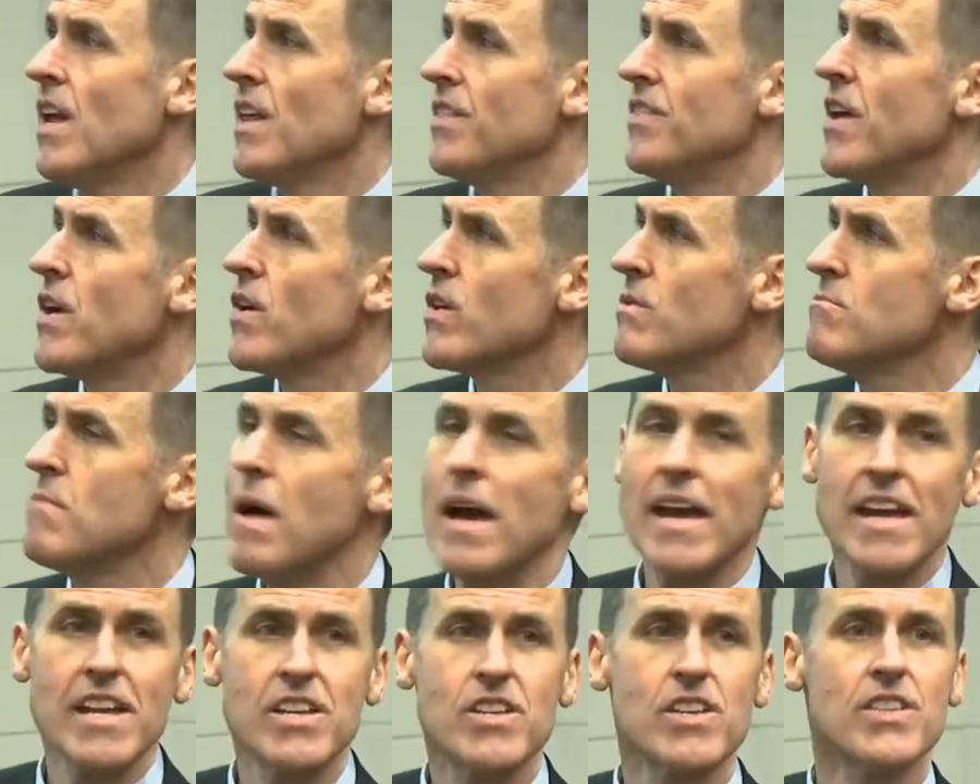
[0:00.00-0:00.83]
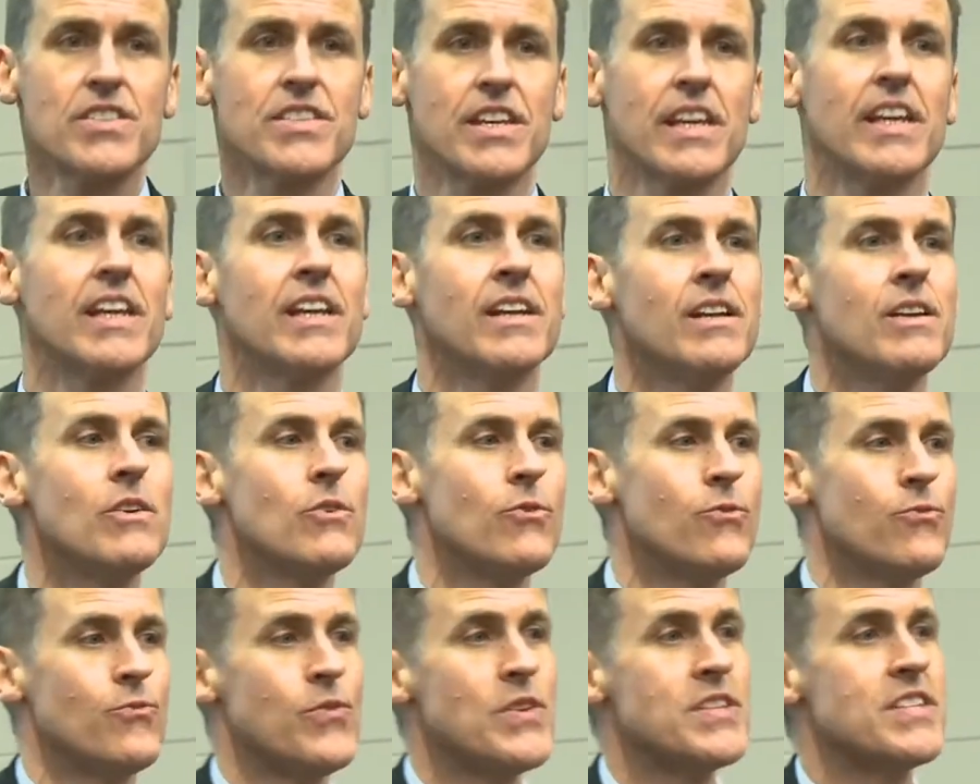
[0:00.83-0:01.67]
there are majors in
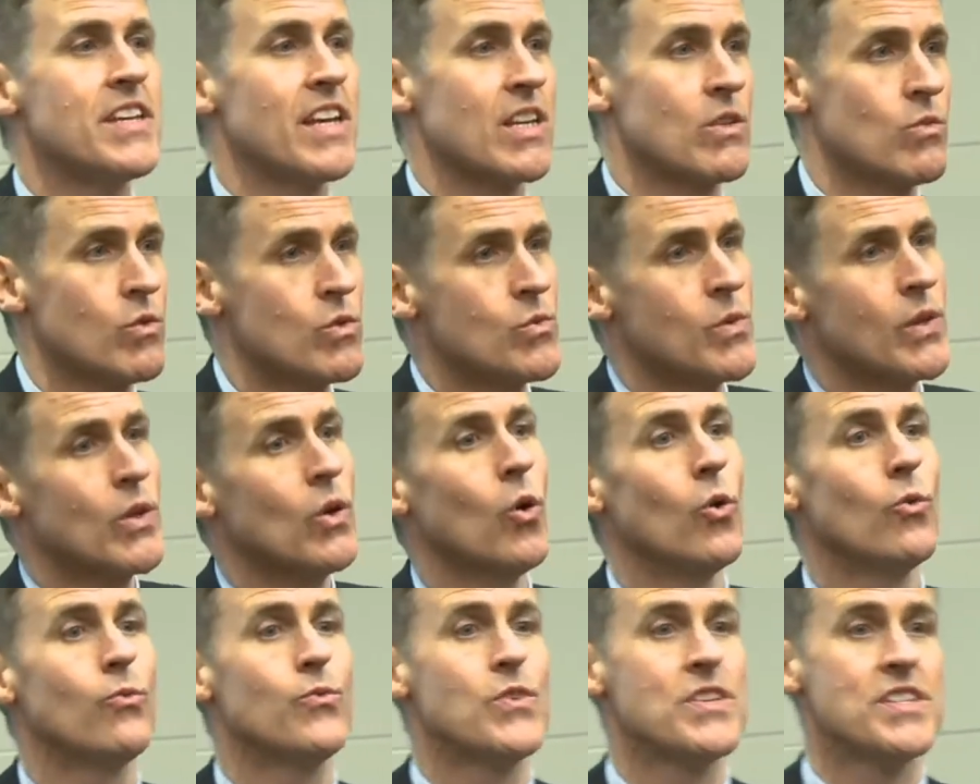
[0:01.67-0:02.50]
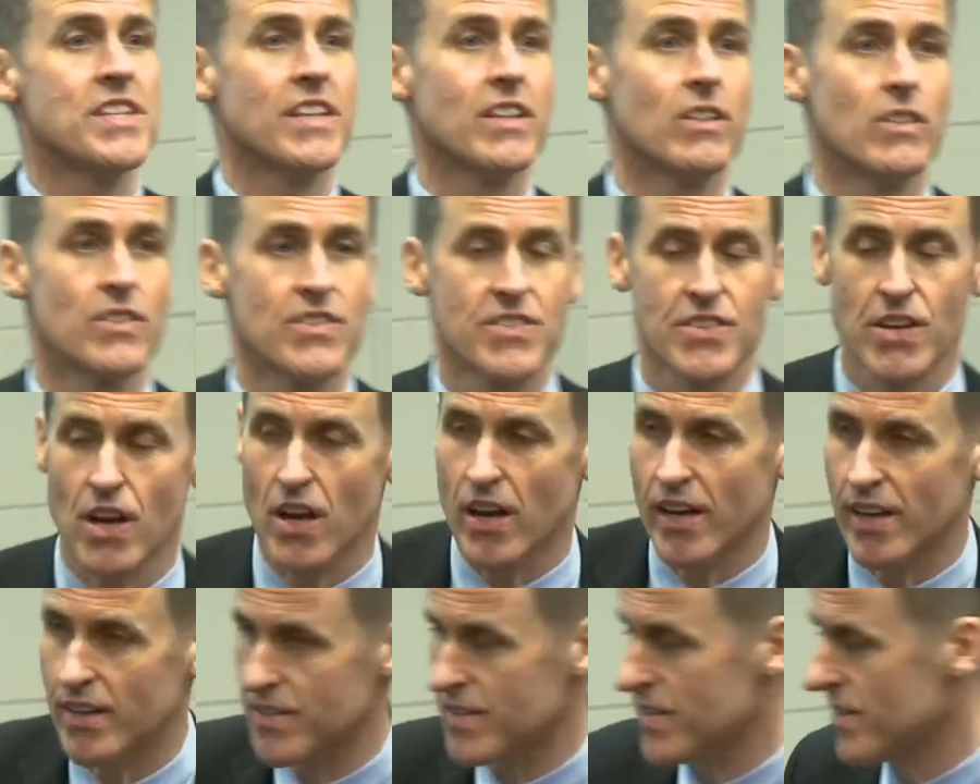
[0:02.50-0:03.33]
physics, which we call physical
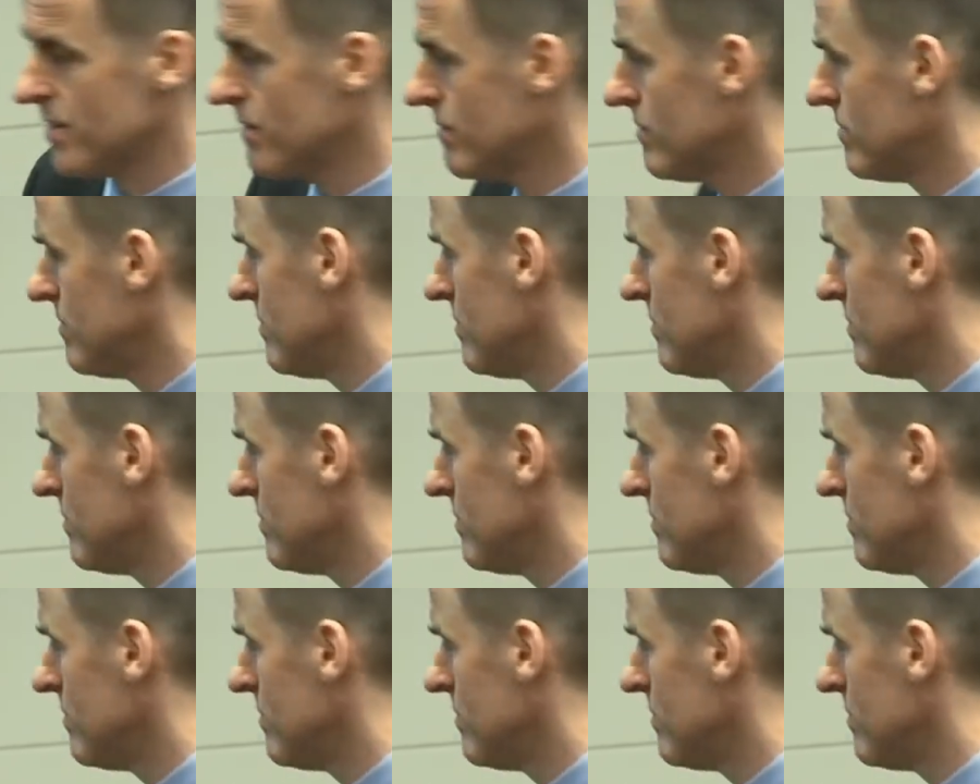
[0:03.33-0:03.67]
science.